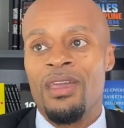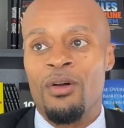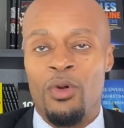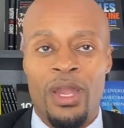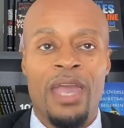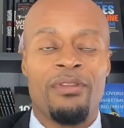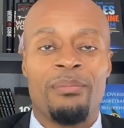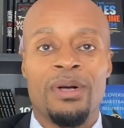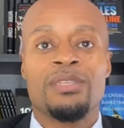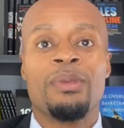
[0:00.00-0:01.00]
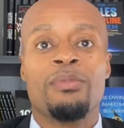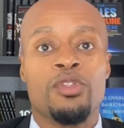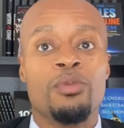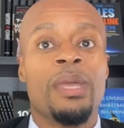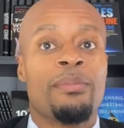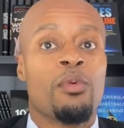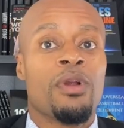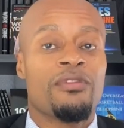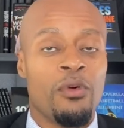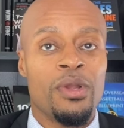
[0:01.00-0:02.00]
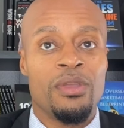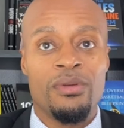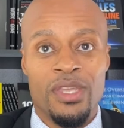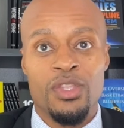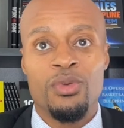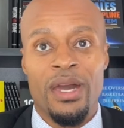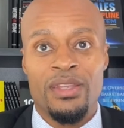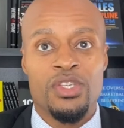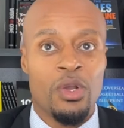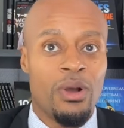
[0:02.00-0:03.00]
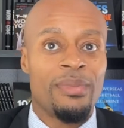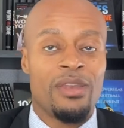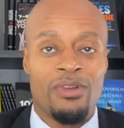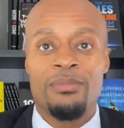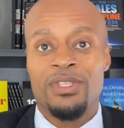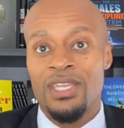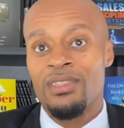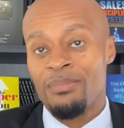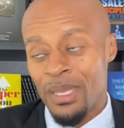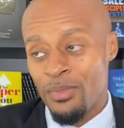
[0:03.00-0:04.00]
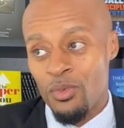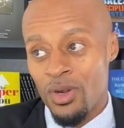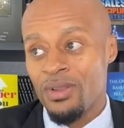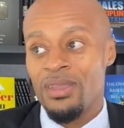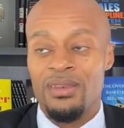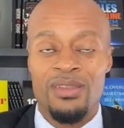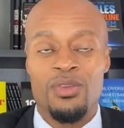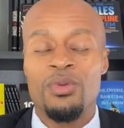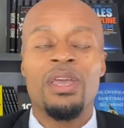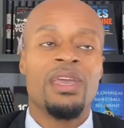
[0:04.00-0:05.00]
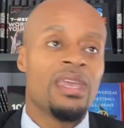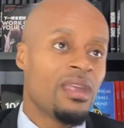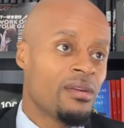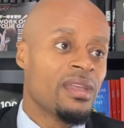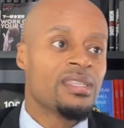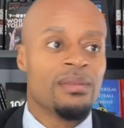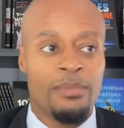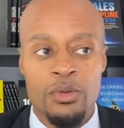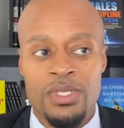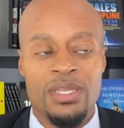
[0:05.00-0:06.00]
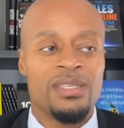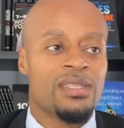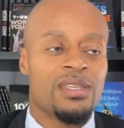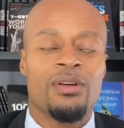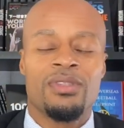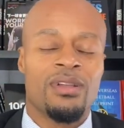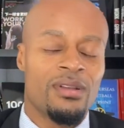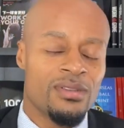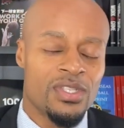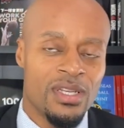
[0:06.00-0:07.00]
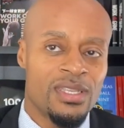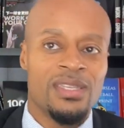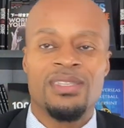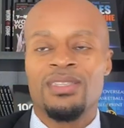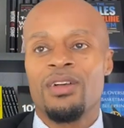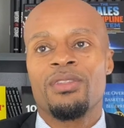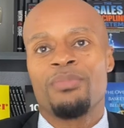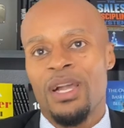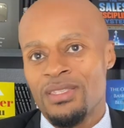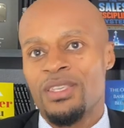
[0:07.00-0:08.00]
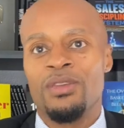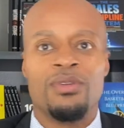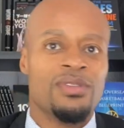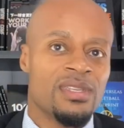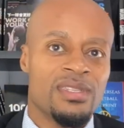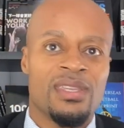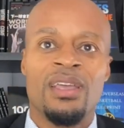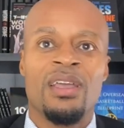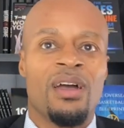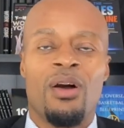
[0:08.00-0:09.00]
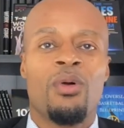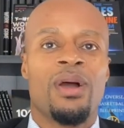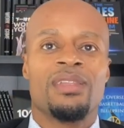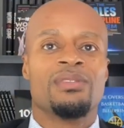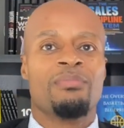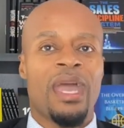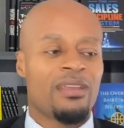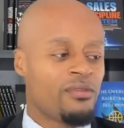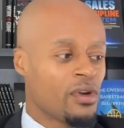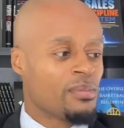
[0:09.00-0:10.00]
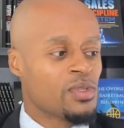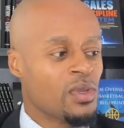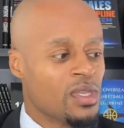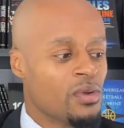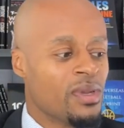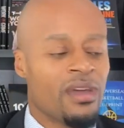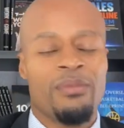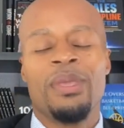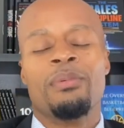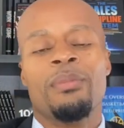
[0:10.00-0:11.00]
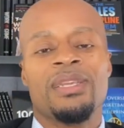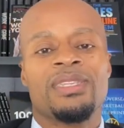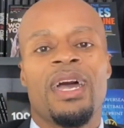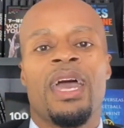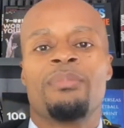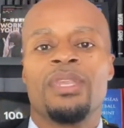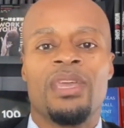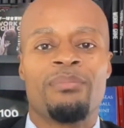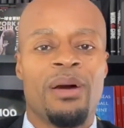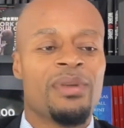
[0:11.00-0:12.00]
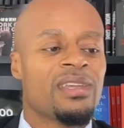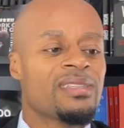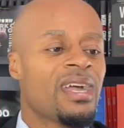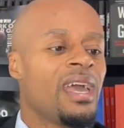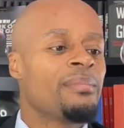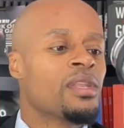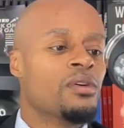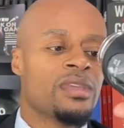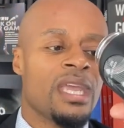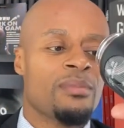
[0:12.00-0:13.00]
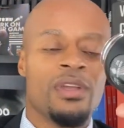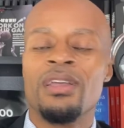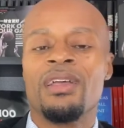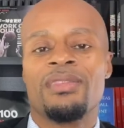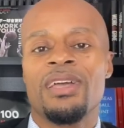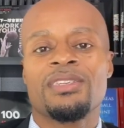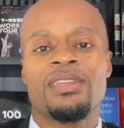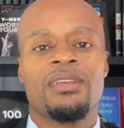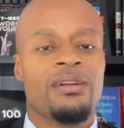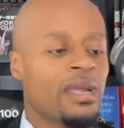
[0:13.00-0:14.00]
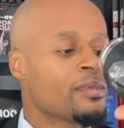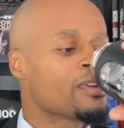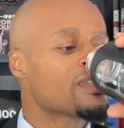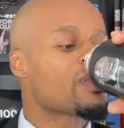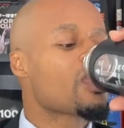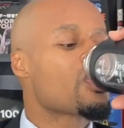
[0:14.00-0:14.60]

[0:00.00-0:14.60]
Or having a bunch of people do paperwork for you, and then you got to show up and represent the paperwork and do hearings and motions and talk to judges and talk to prosecutors. And there's a whole lot of back and forth between you and other people, but it's not happening in public and it's not happening on camera. That shit ain't glamorous.